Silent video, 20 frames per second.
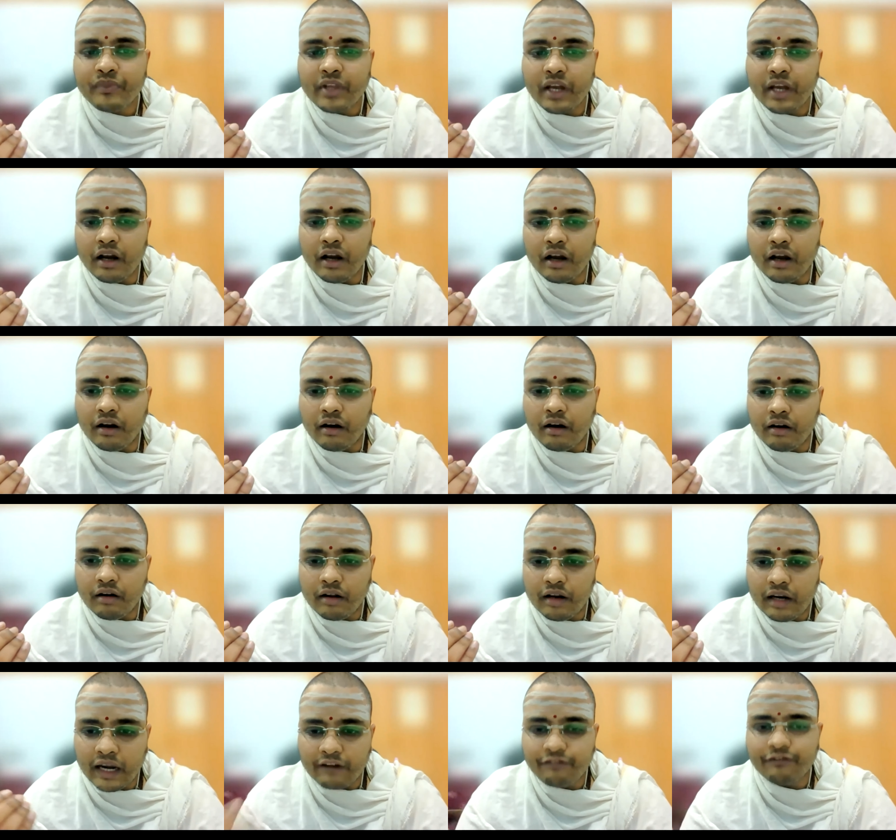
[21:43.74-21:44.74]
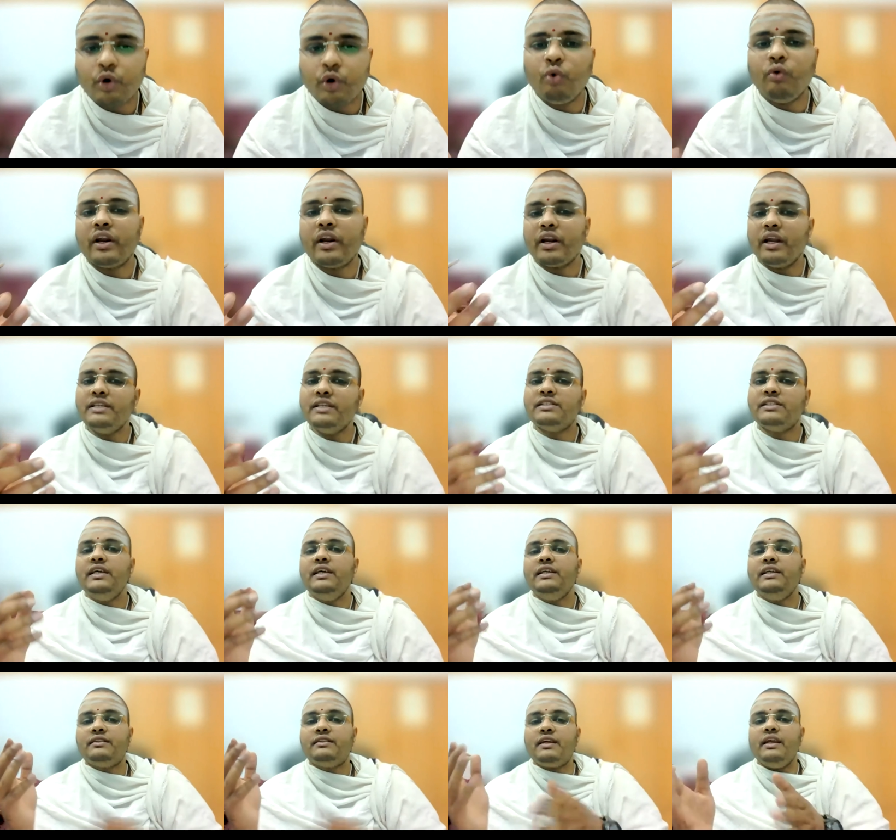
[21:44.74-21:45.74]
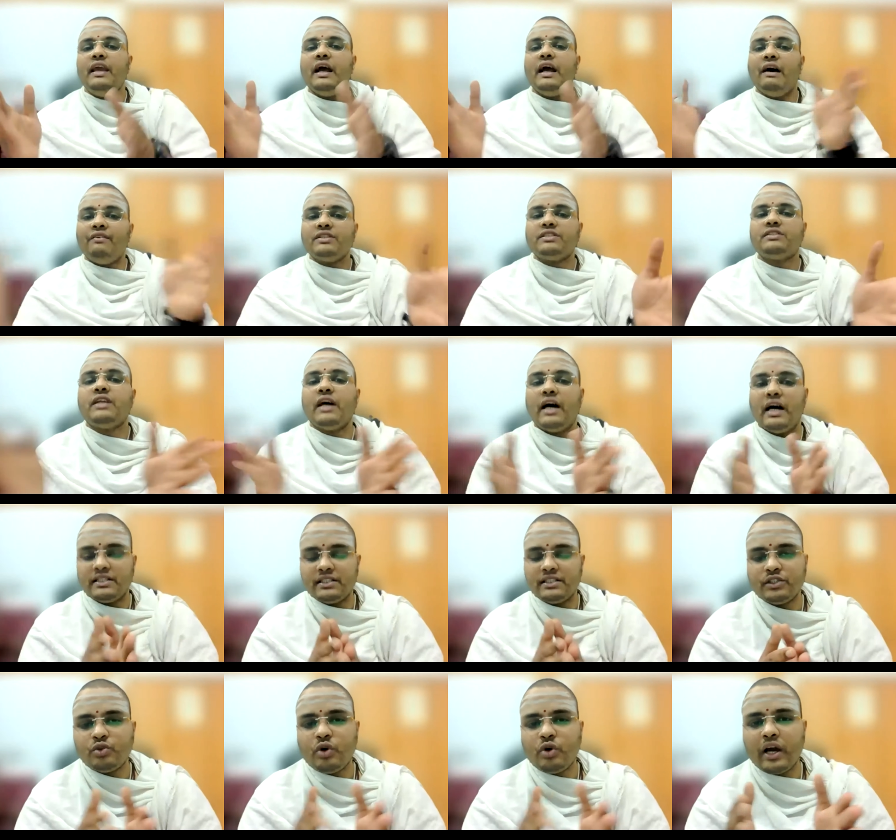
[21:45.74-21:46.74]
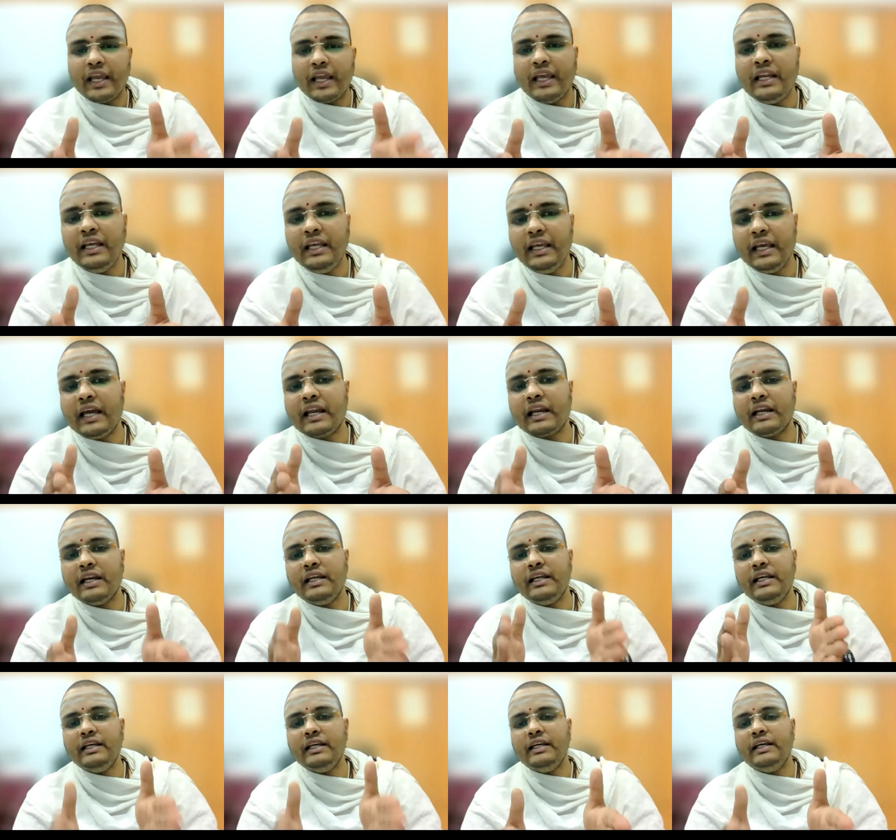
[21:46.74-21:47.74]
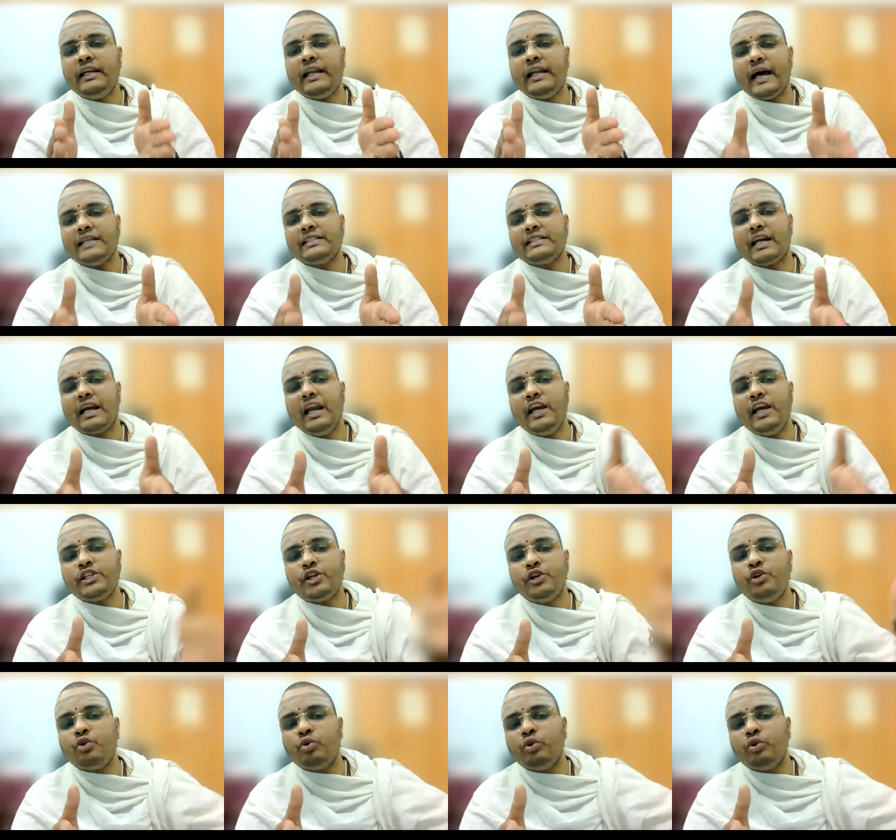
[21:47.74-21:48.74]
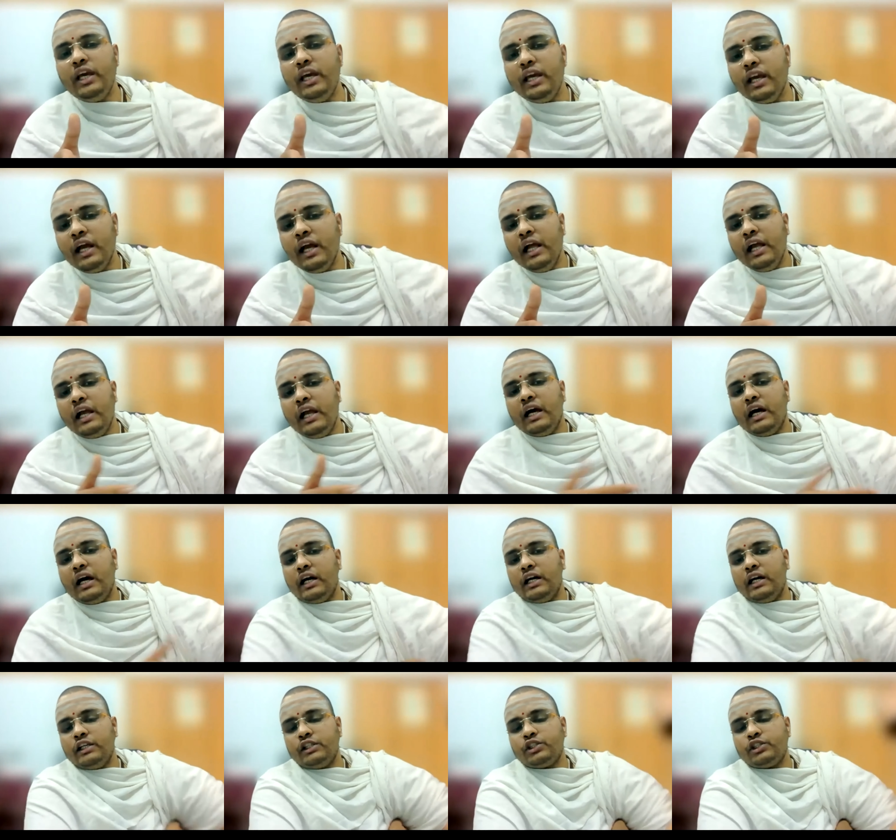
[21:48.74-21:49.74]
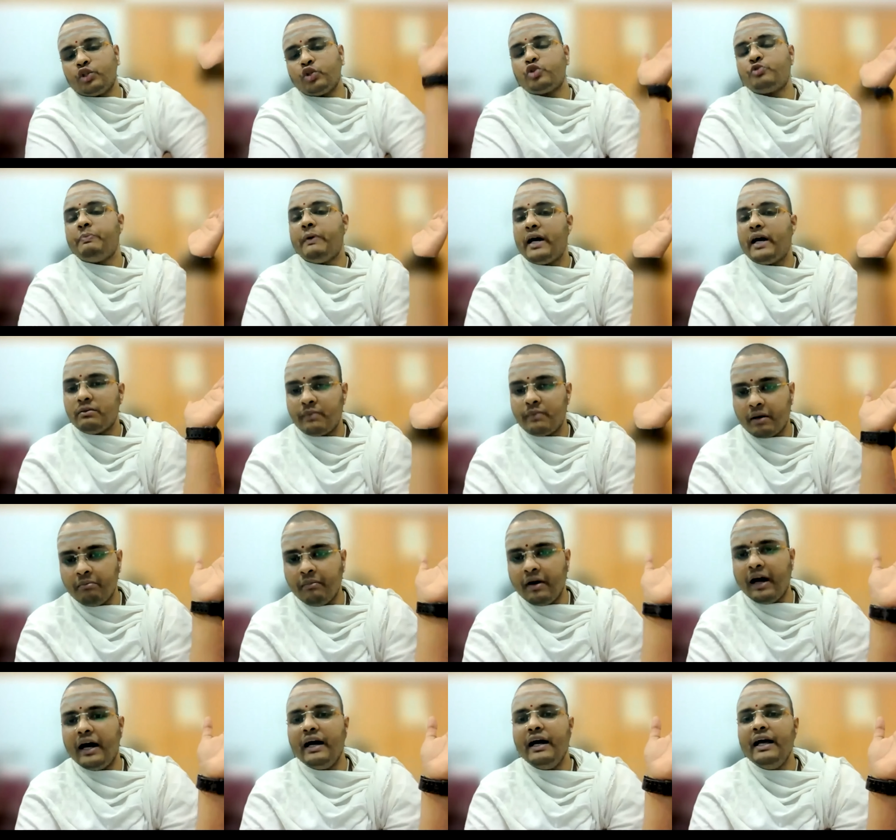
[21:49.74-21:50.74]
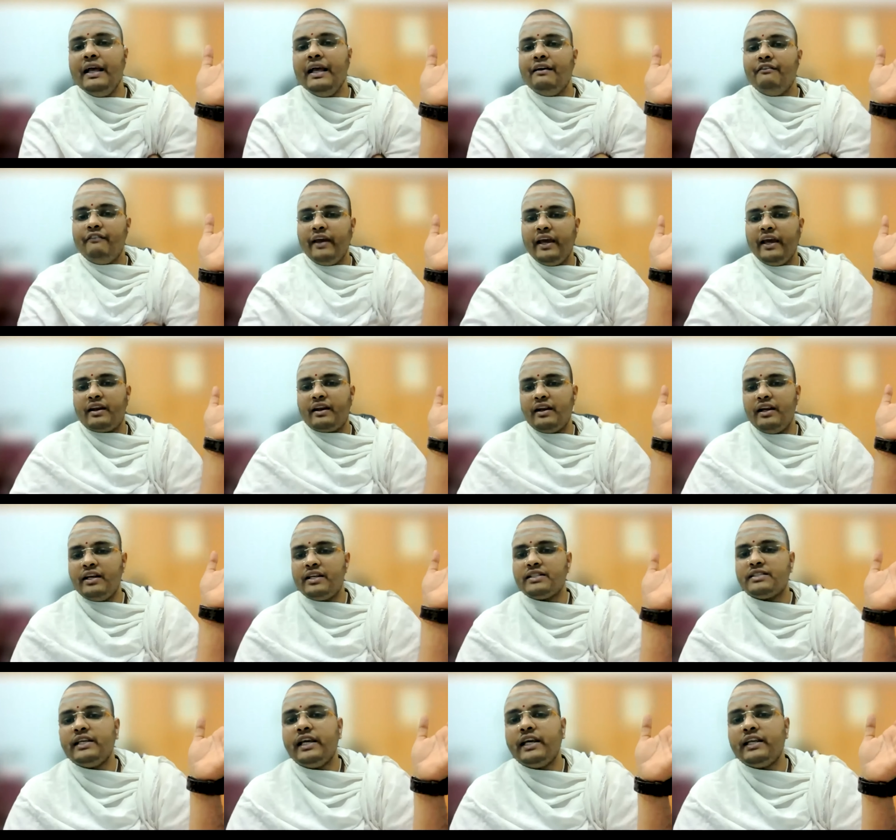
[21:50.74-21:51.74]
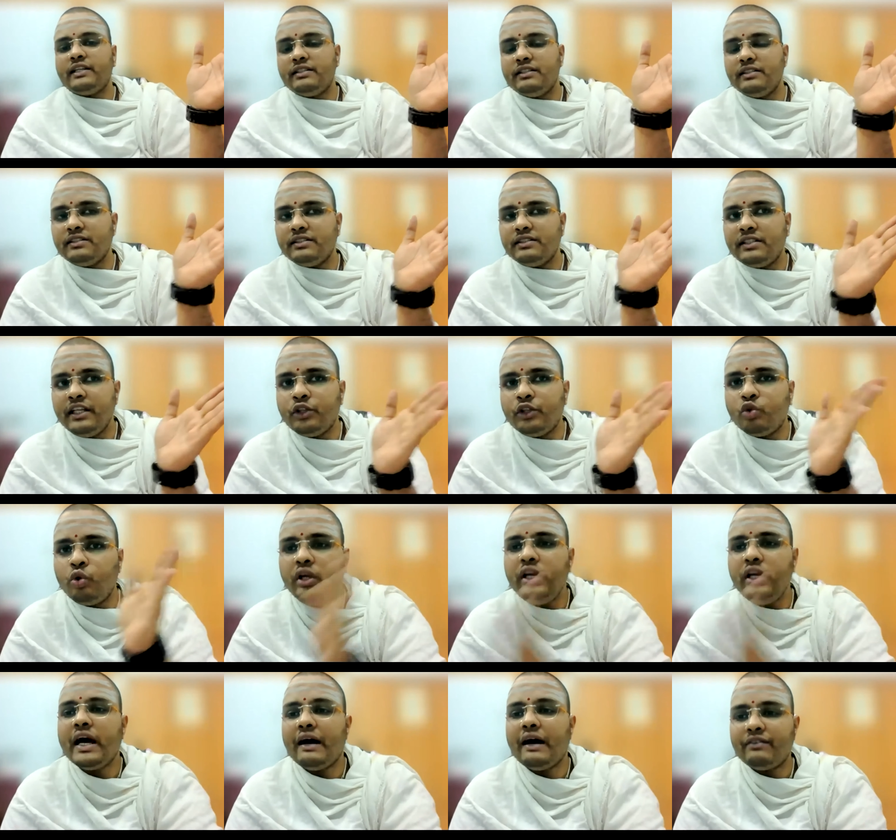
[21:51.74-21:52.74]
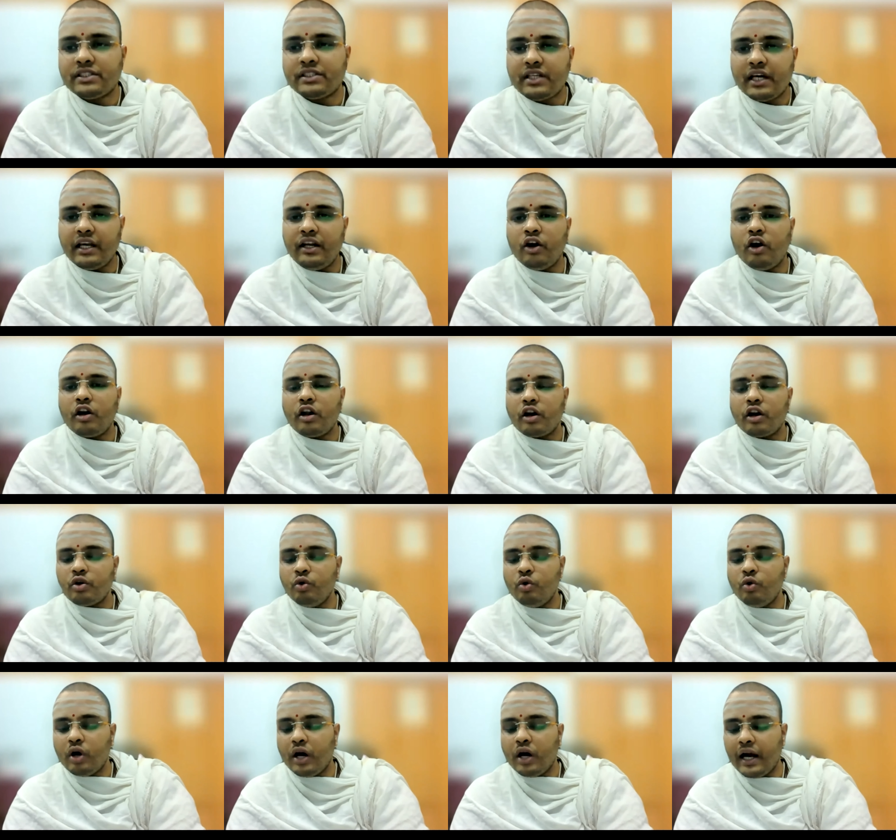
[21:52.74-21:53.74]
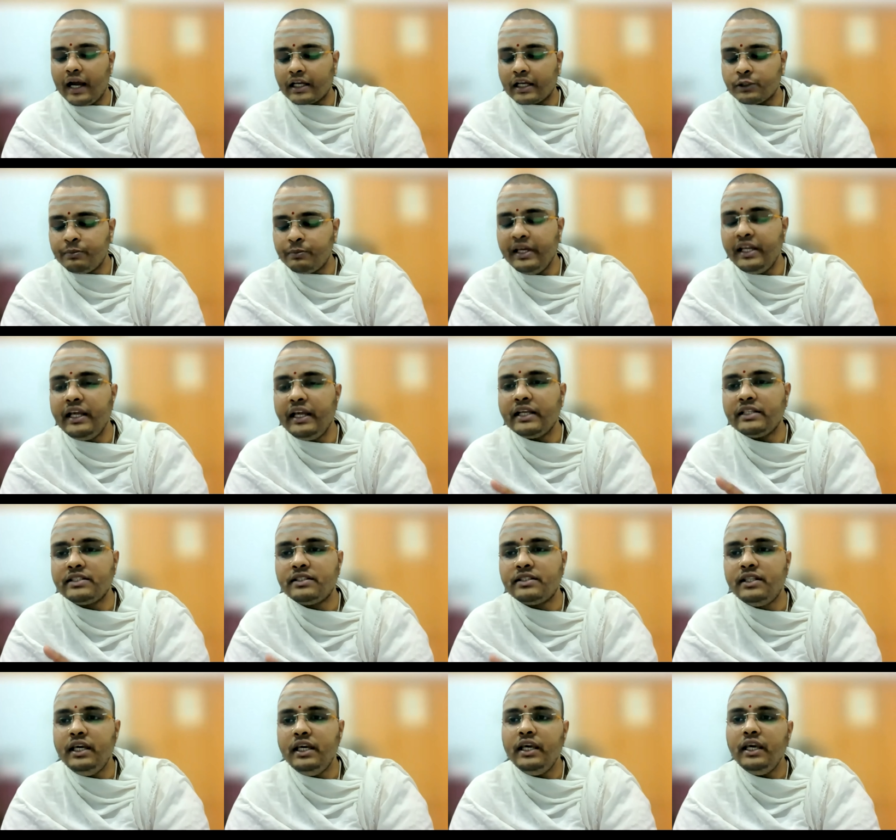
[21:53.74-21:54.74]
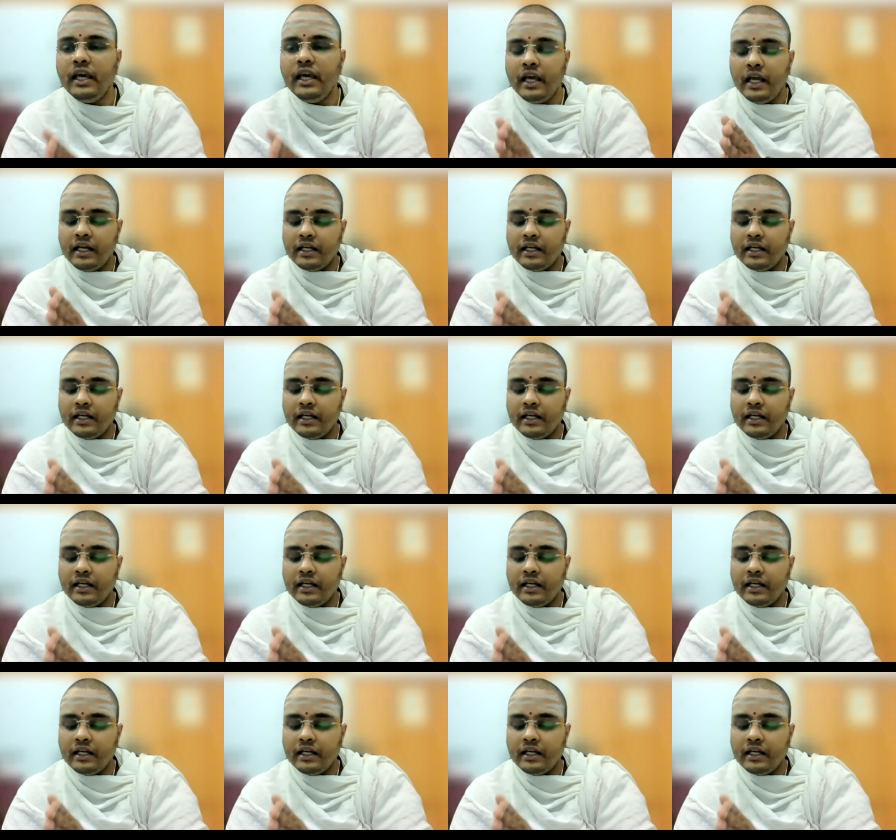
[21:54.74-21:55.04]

uh, leftover is the three avasthas. So again, here it has a relation to the uh, Brahma, where it is said the Turiya Avastha. In order to experience the